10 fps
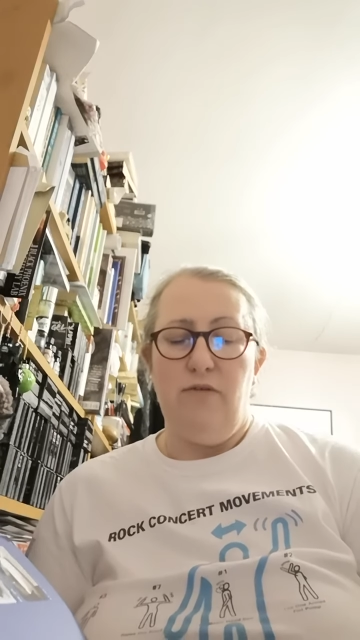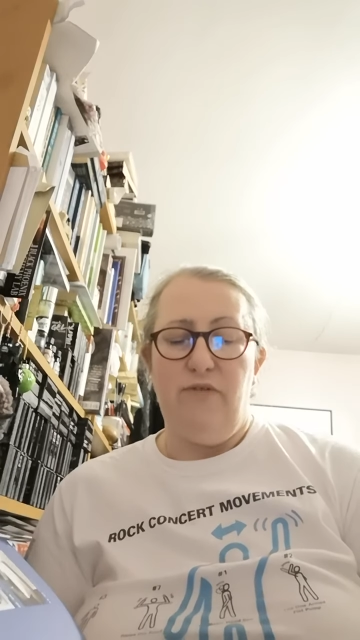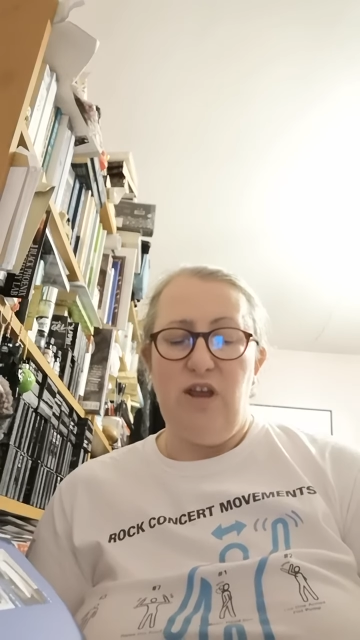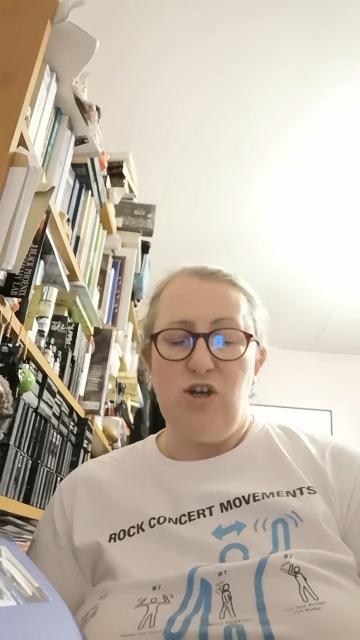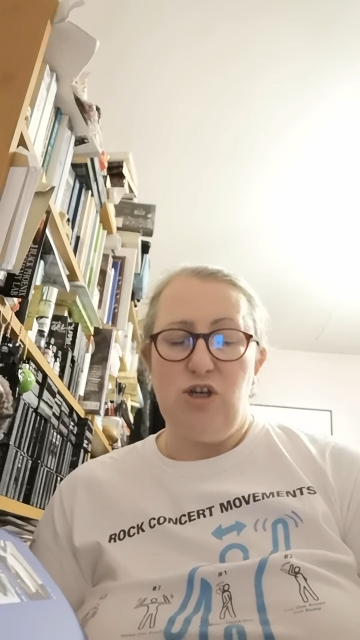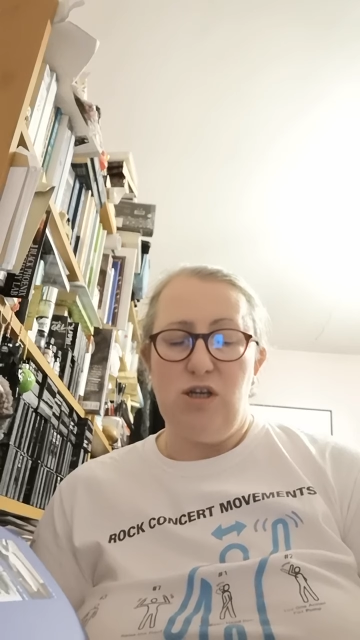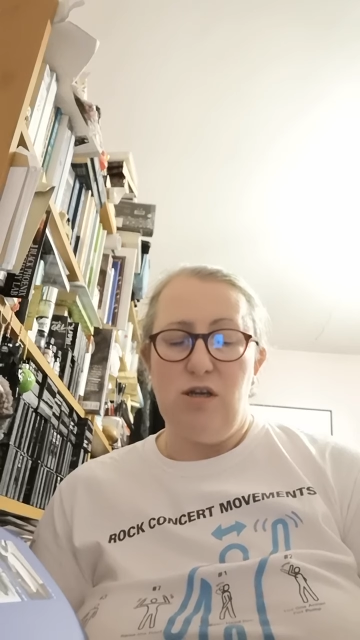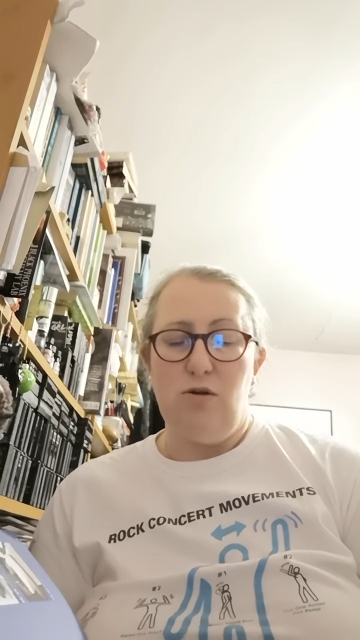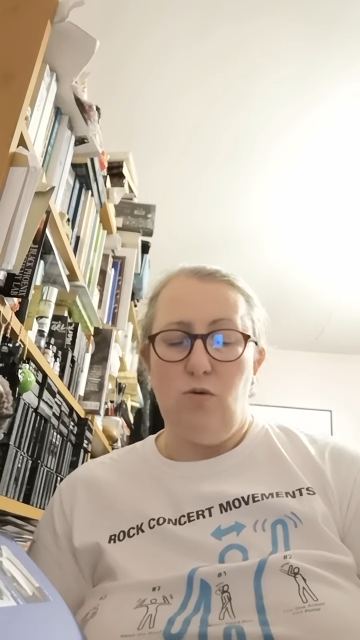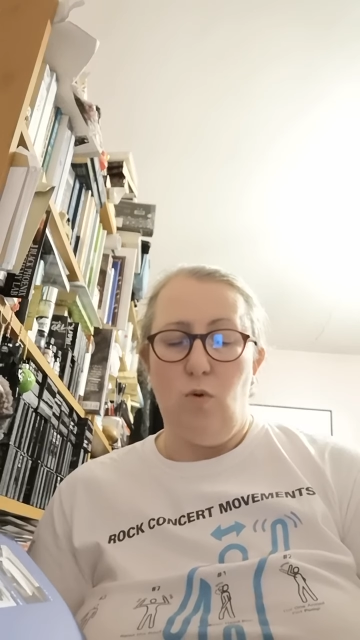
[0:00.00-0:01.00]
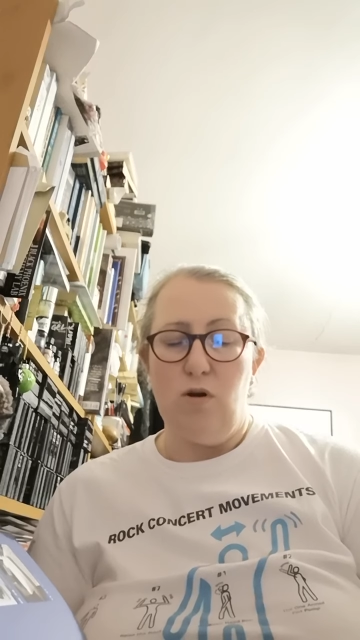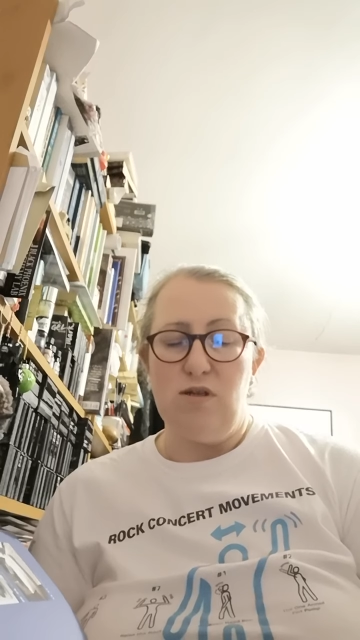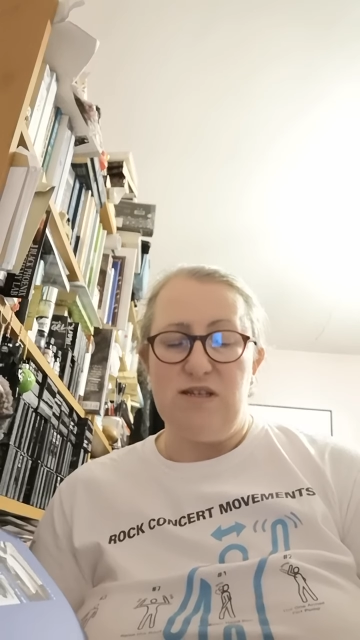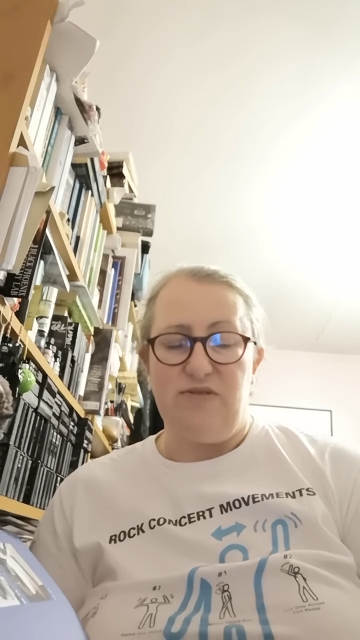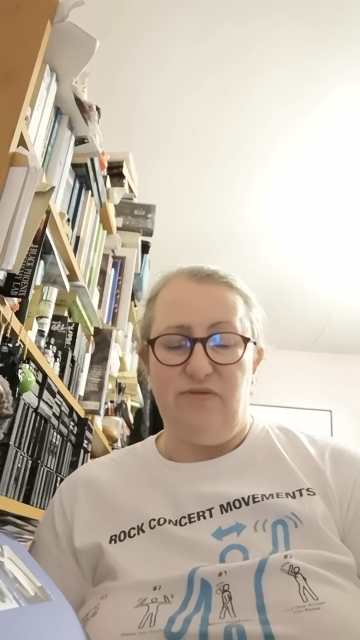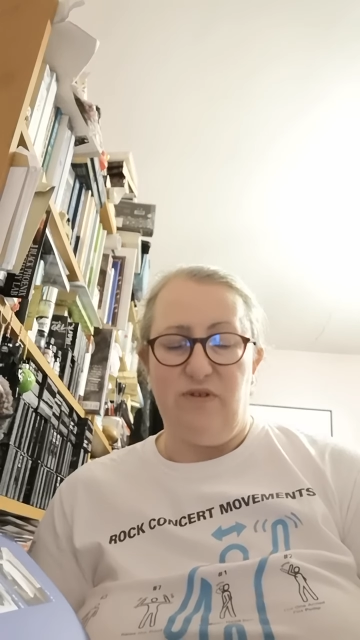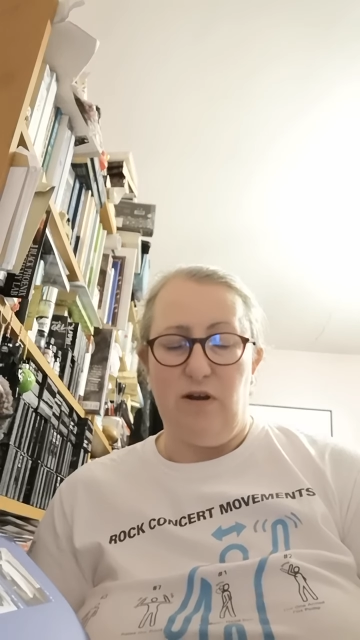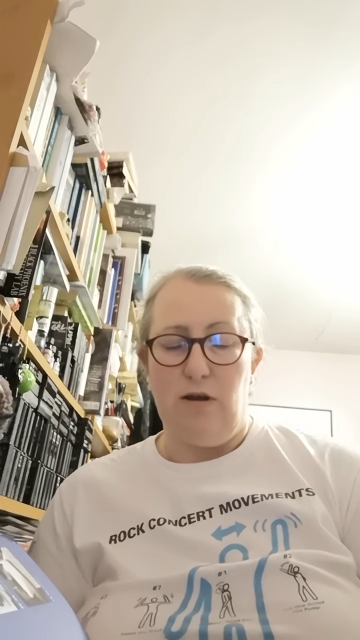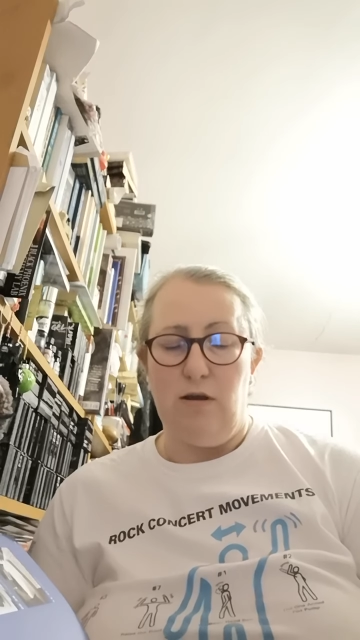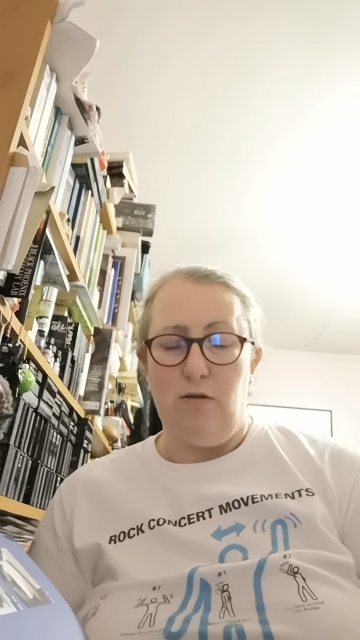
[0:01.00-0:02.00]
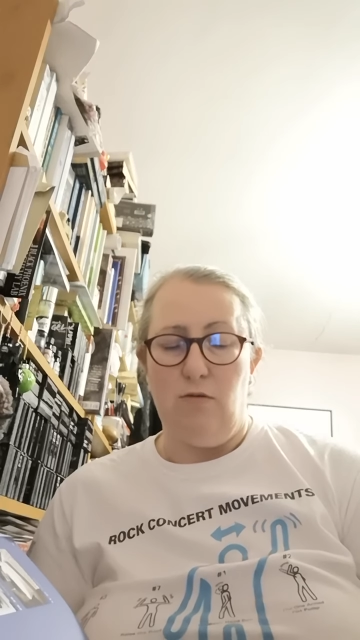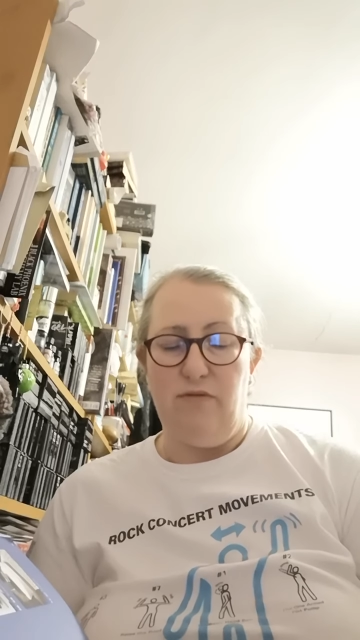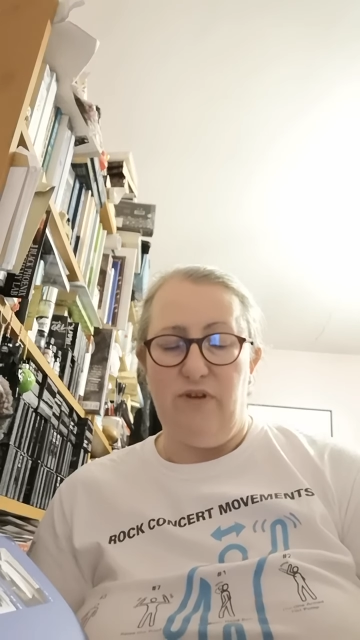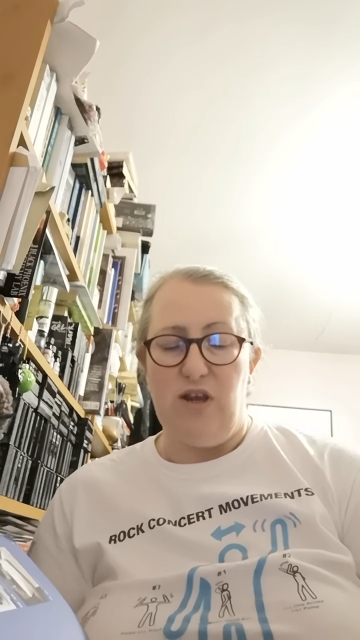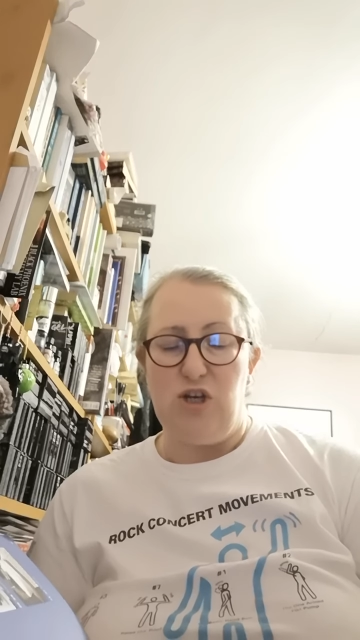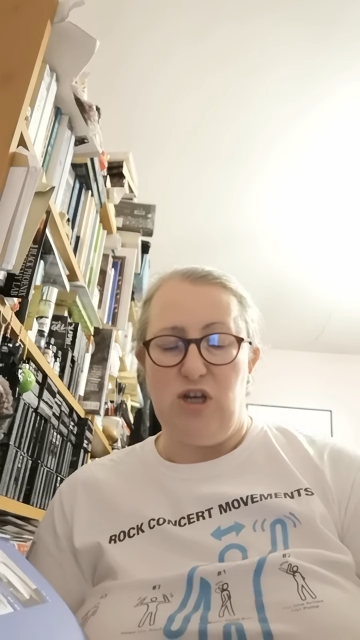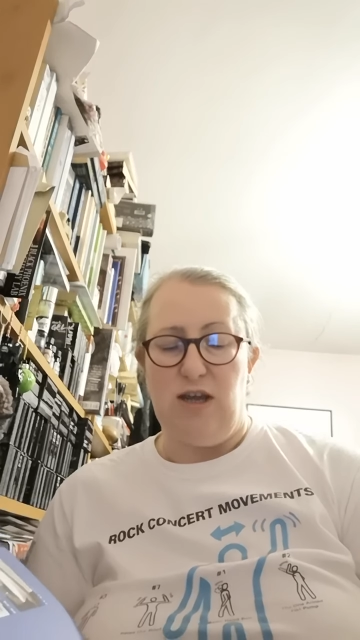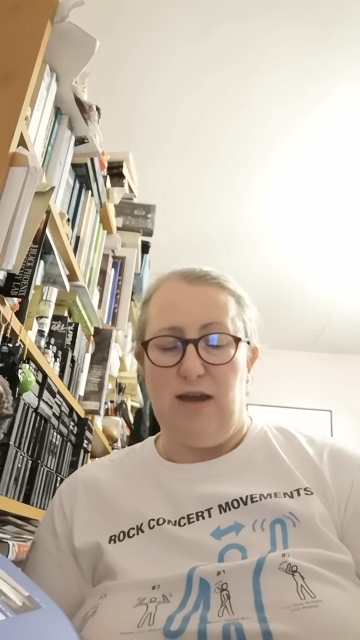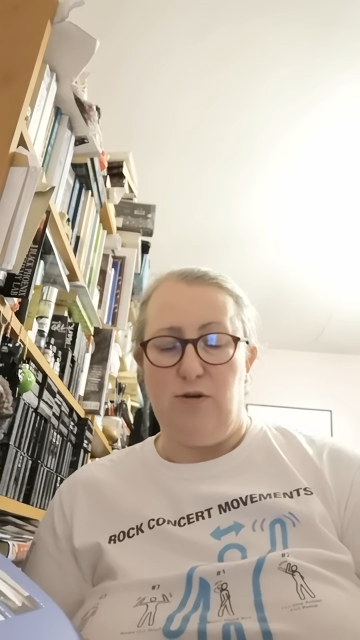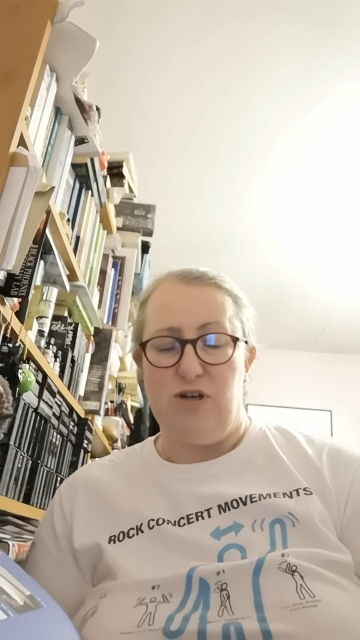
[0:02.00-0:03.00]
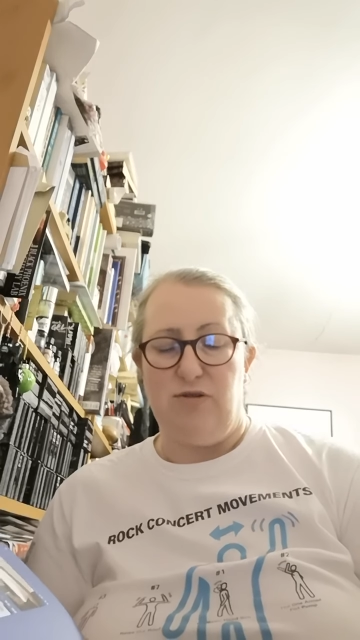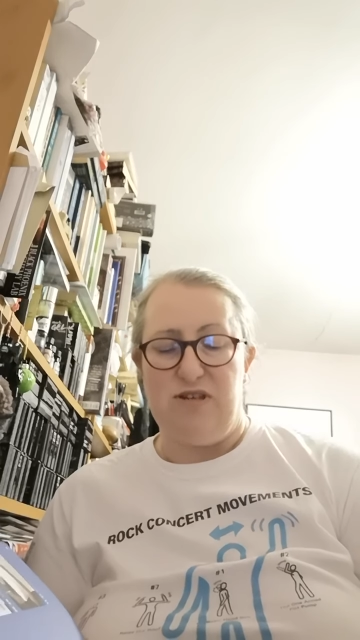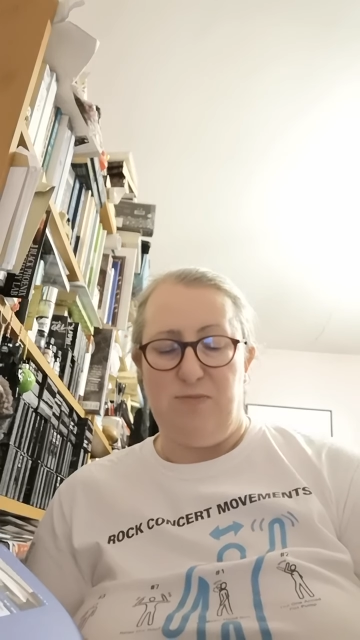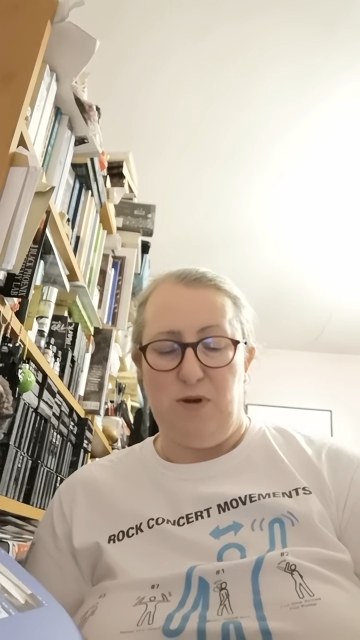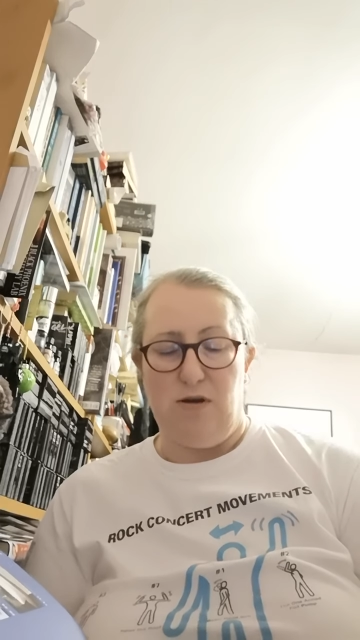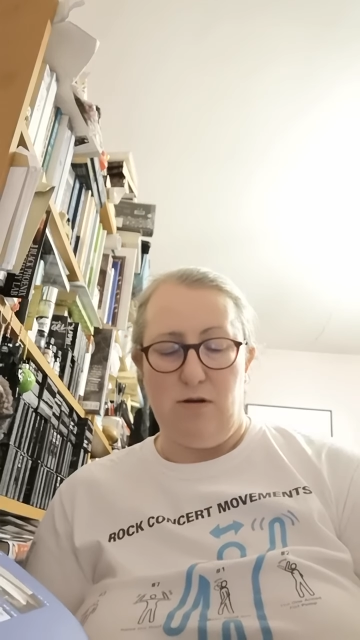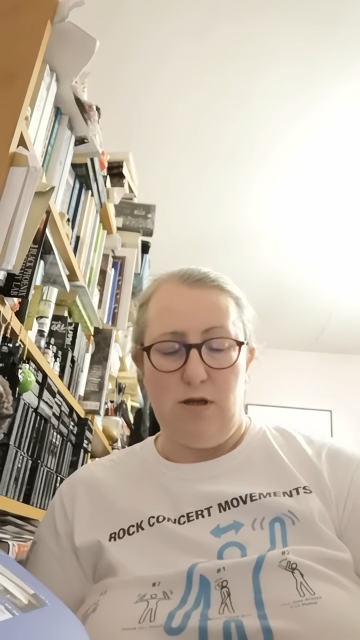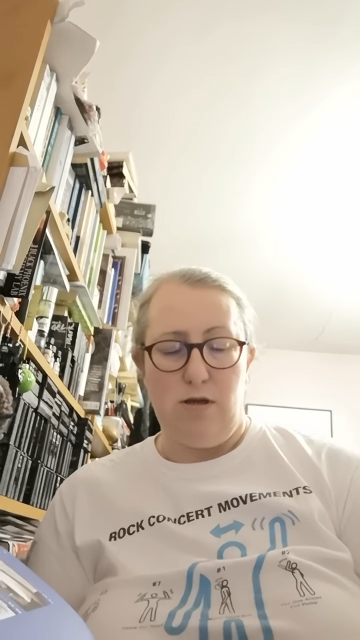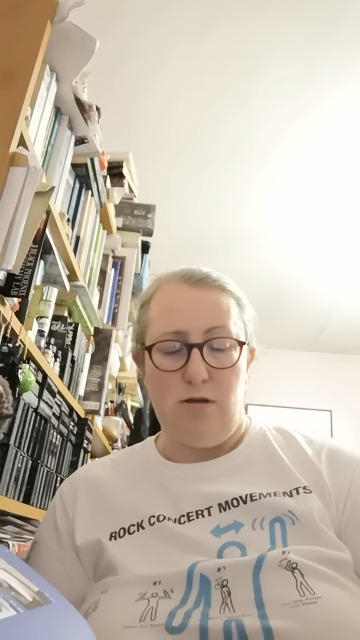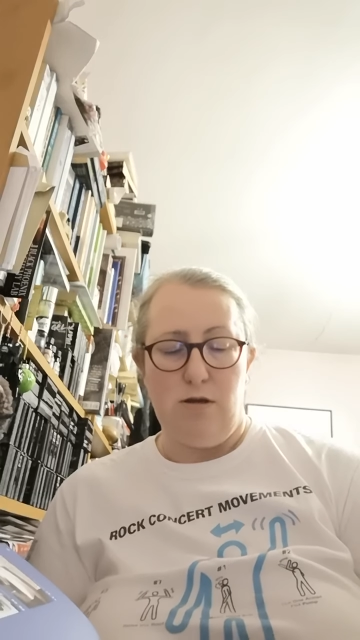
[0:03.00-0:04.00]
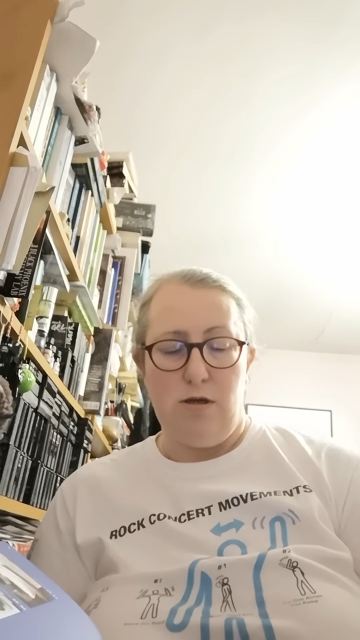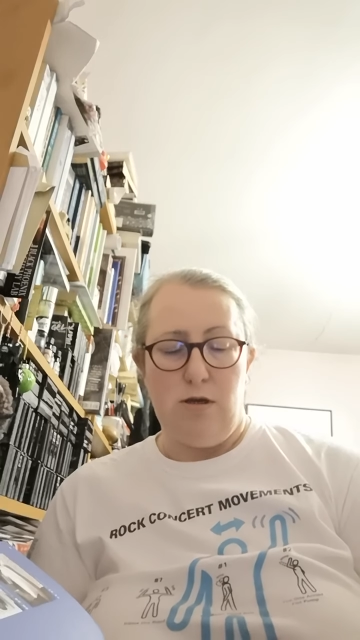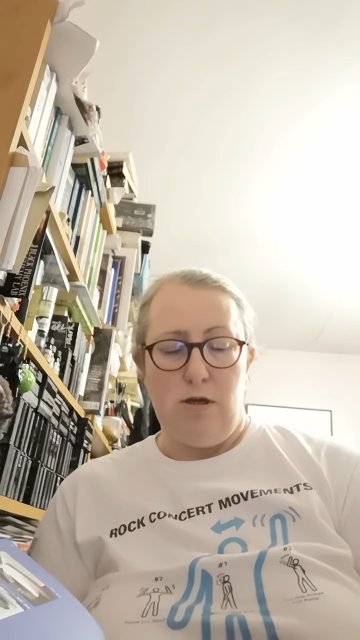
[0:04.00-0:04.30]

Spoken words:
Feature Ones to Follow. Feature Our Charity Partner.